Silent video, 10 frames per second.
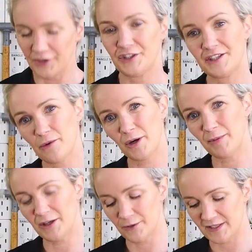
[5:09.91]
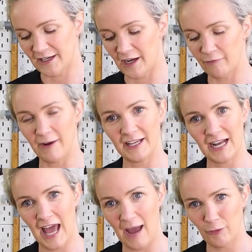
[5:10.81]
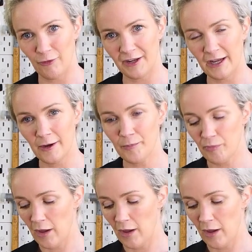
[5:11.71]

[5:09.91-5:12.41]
You don't want to be using a regular hammer on here,